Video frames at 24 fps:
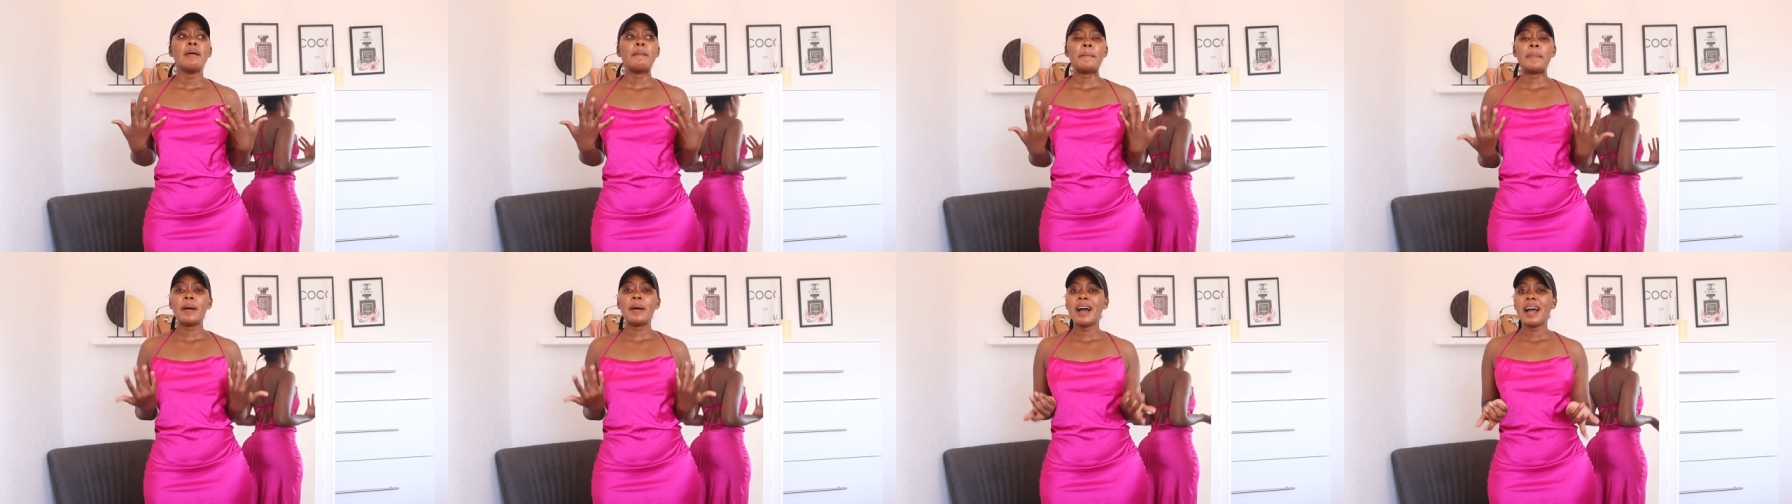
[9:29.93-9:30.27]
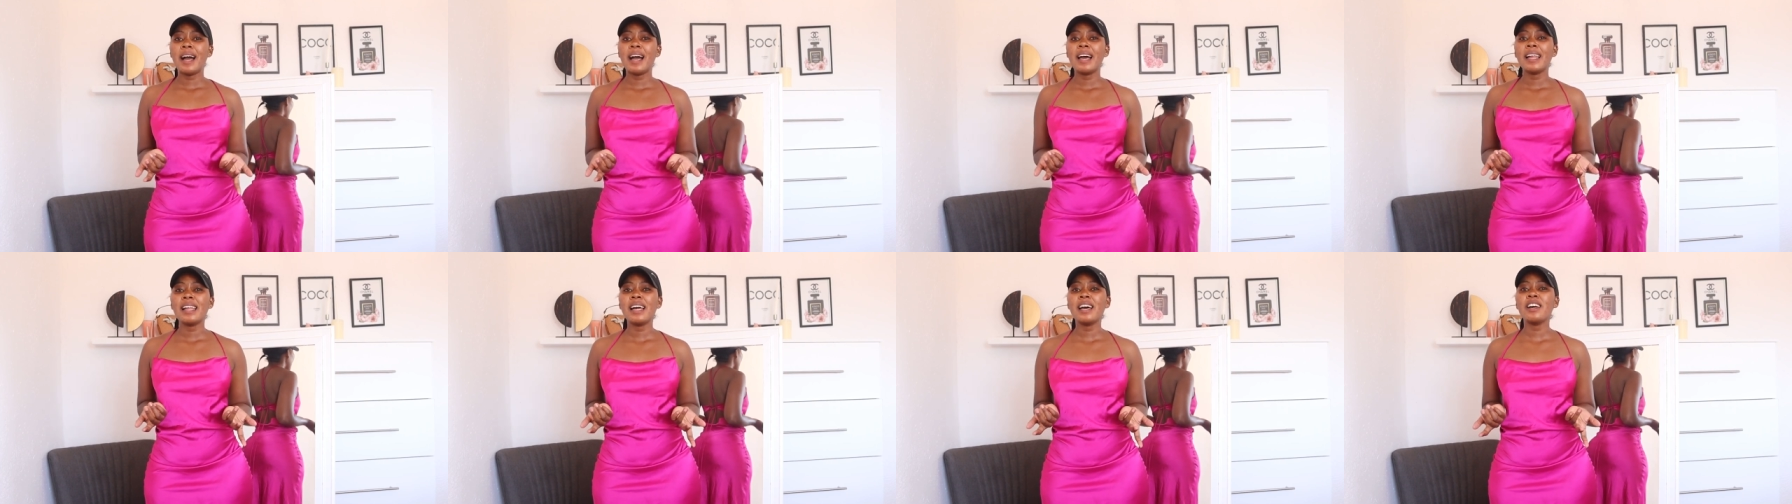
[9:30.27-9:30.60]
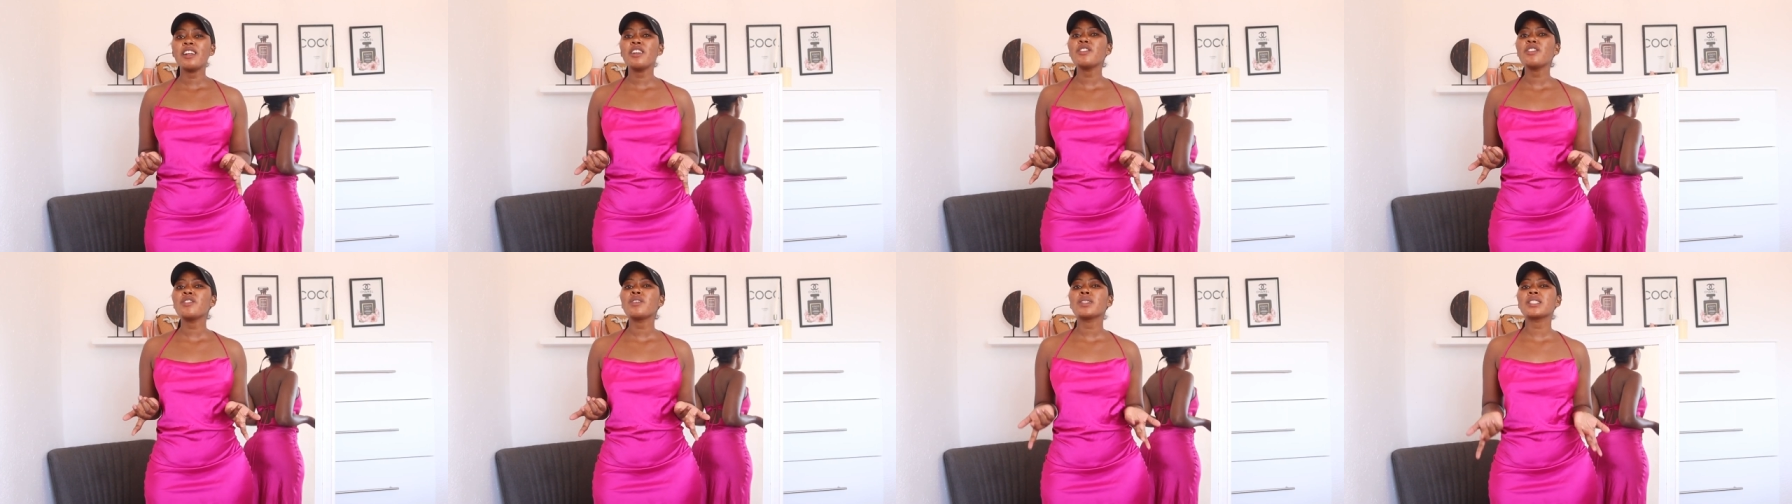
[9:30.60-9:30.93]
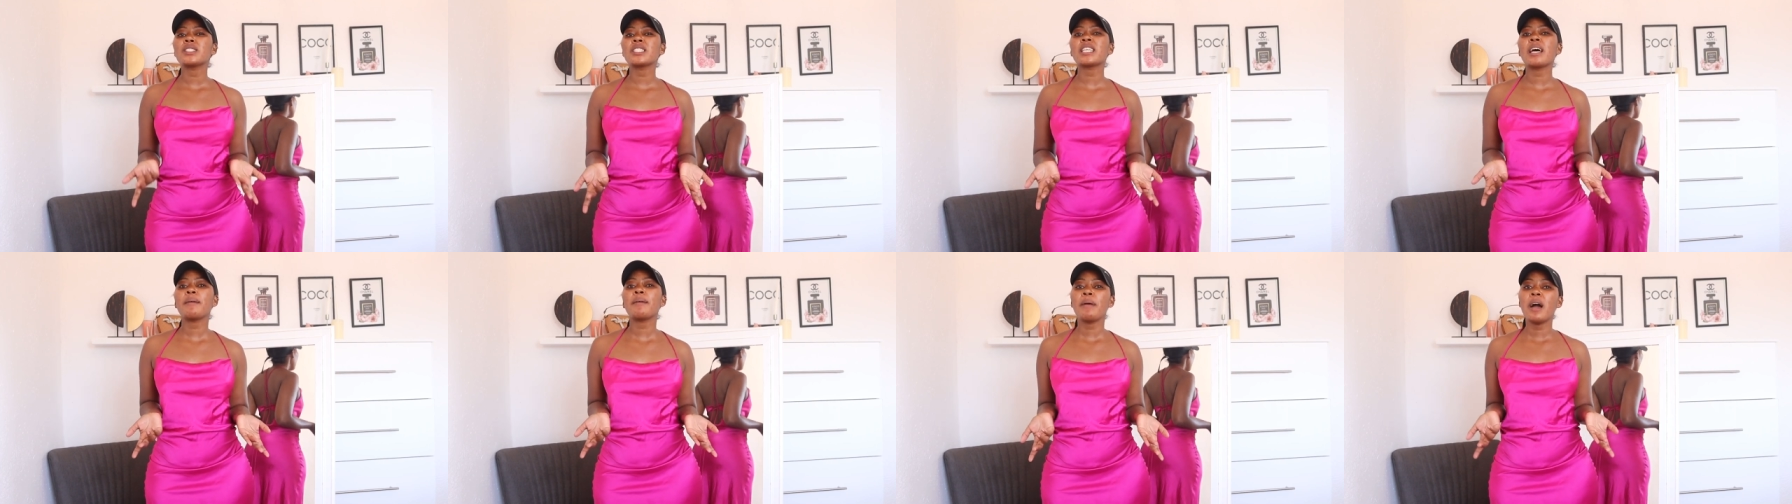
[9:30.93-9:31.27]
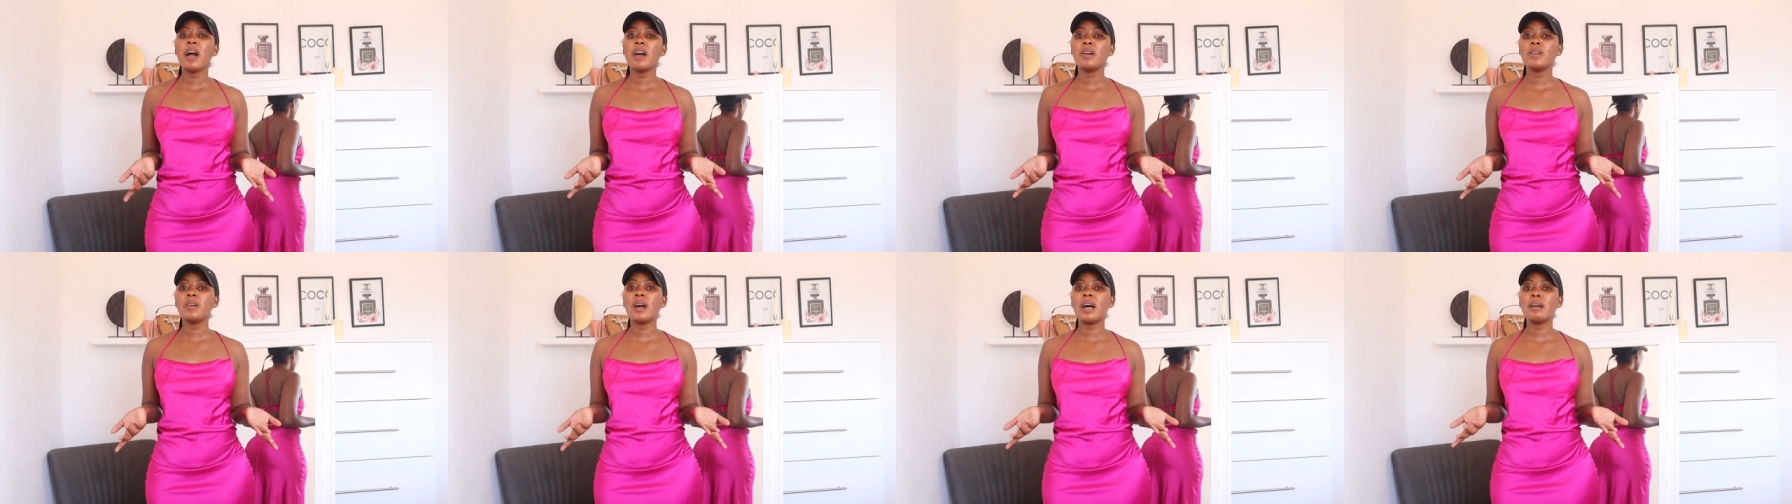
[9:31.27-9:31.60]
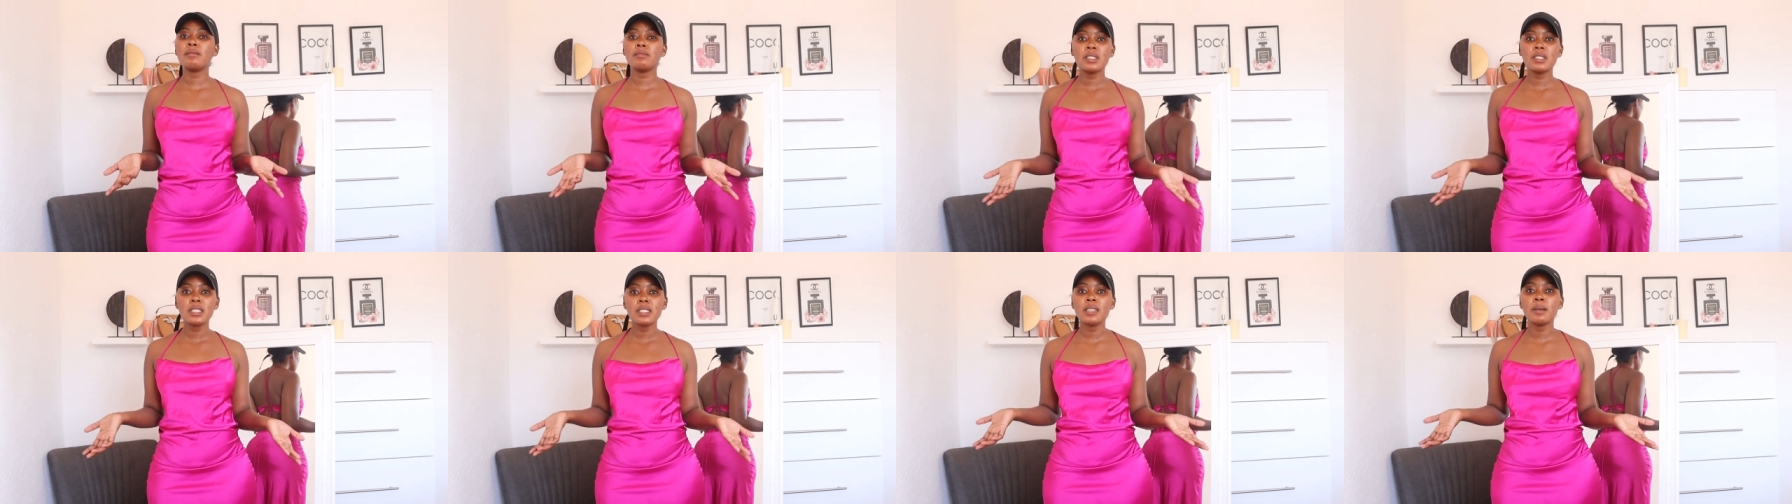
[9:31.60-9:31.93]
But I don't know, somehow
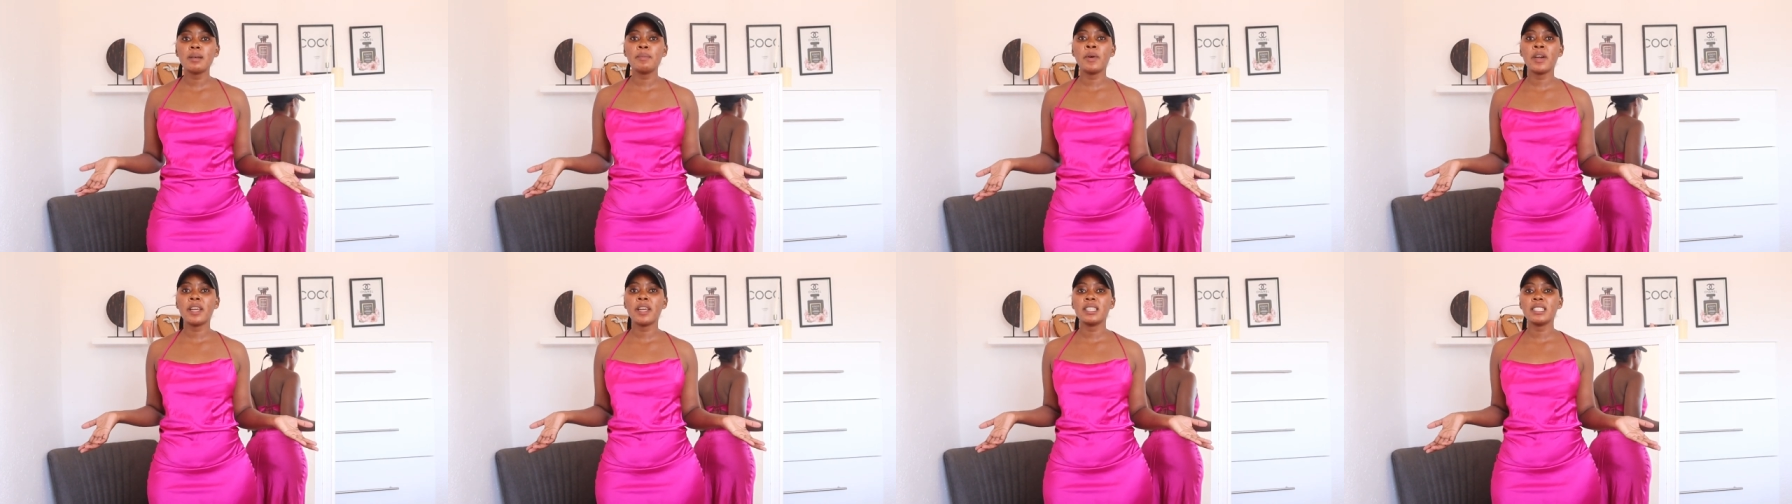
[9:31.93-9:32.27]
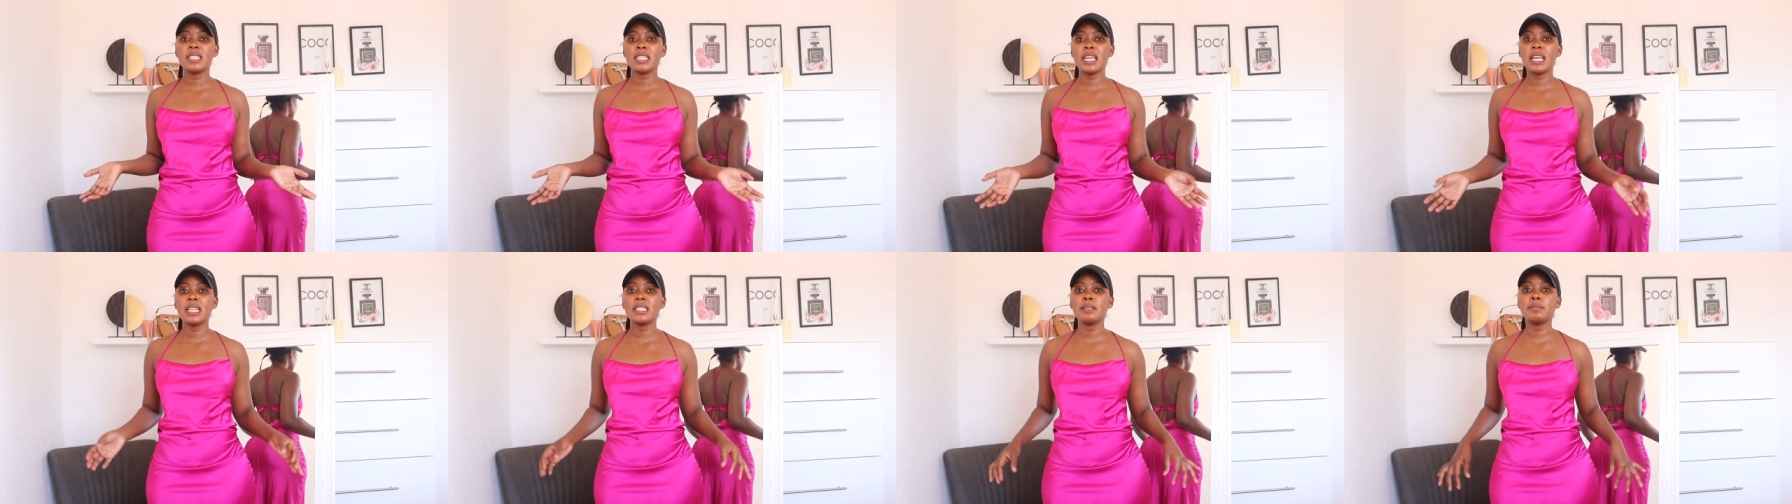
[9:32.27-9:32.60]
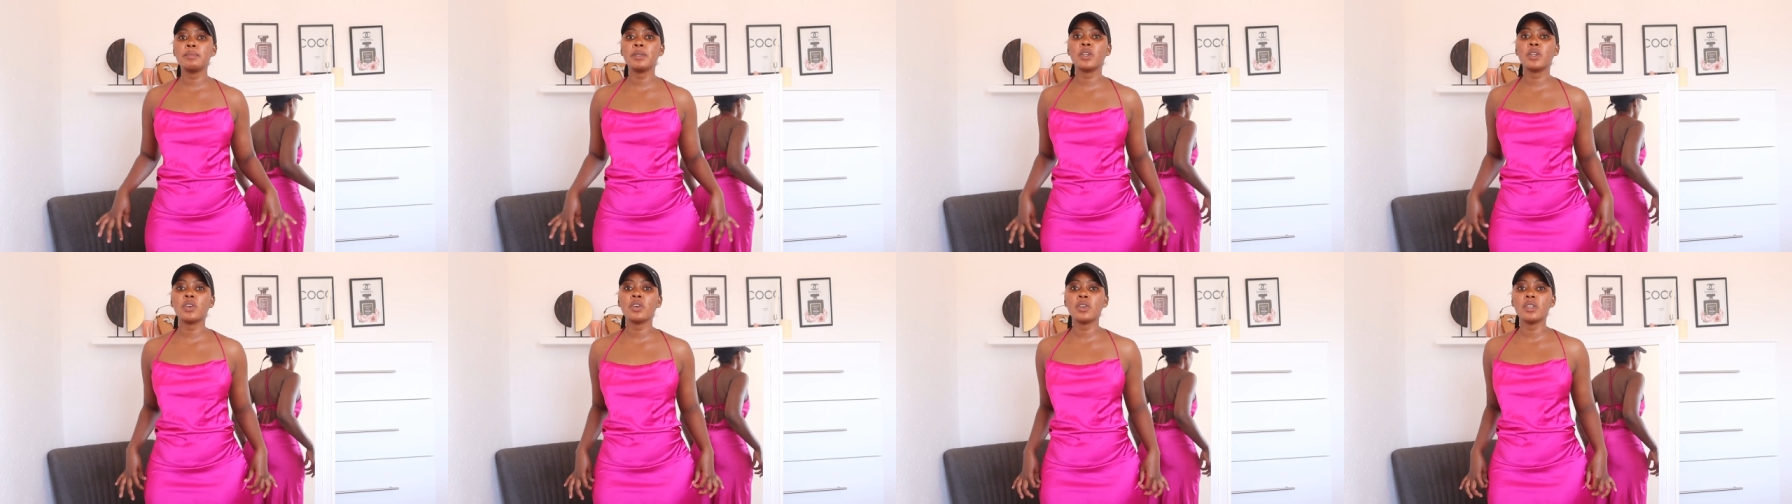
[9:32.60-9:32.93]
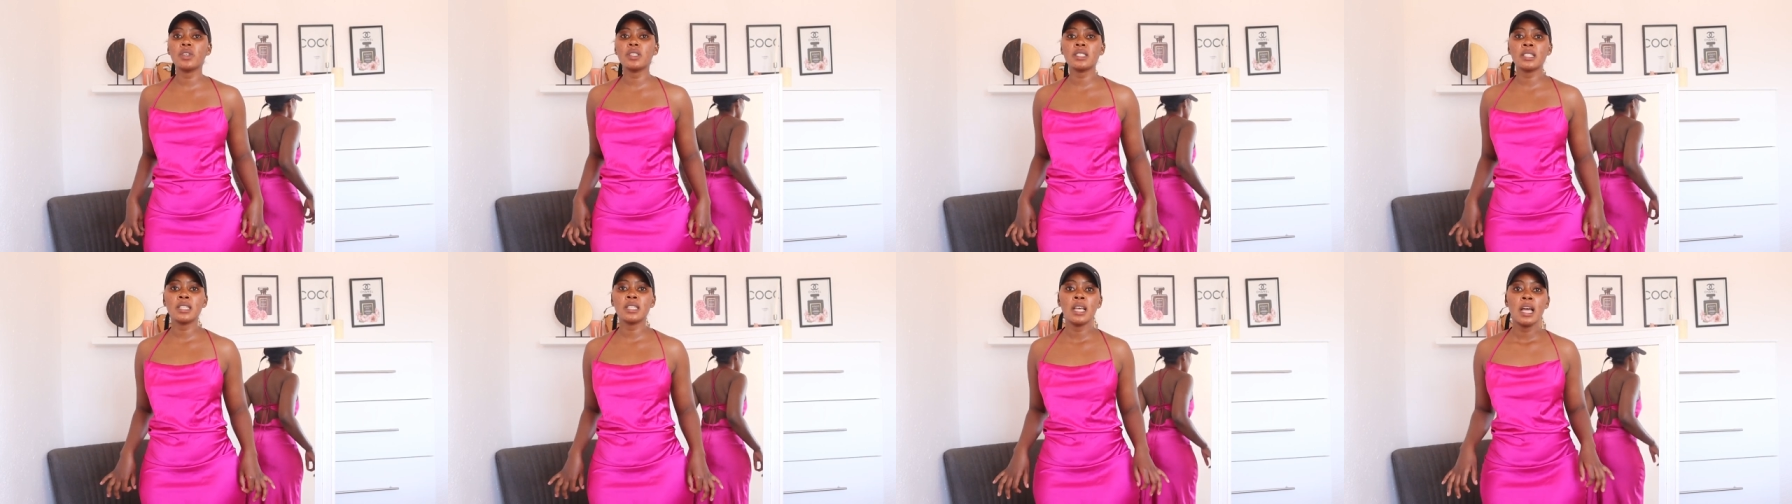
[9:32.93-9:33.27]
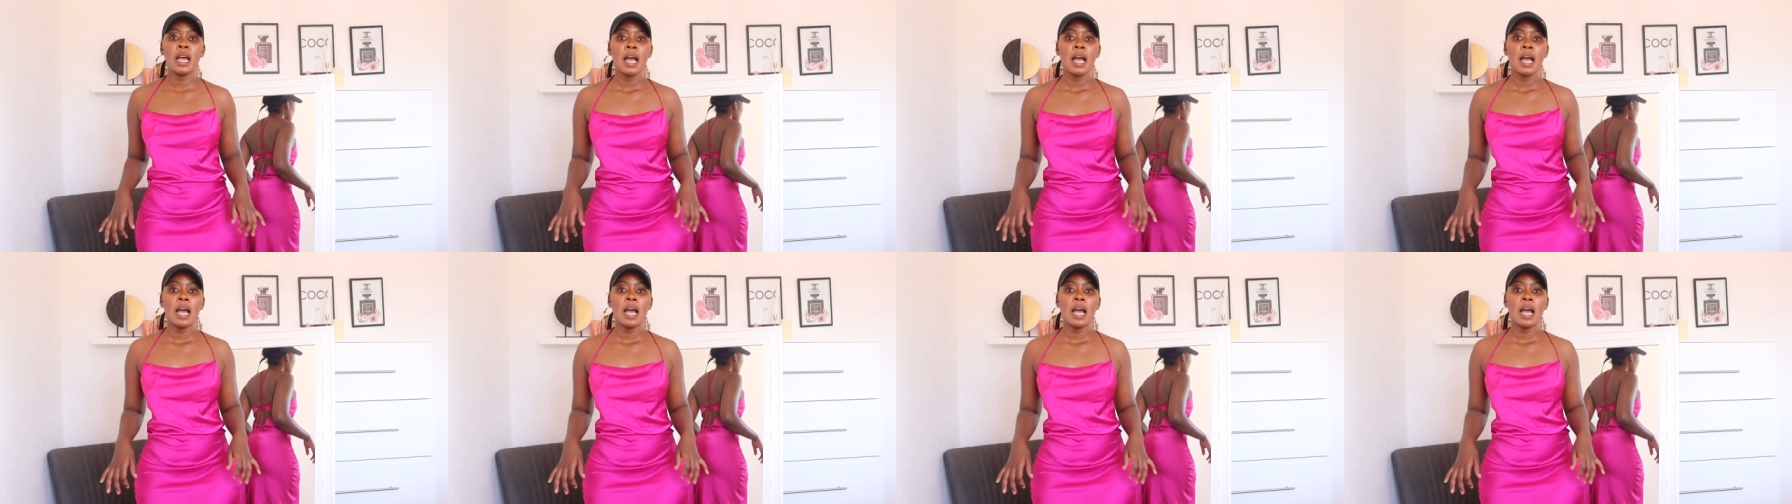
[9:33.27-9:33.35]
I'm disappointed because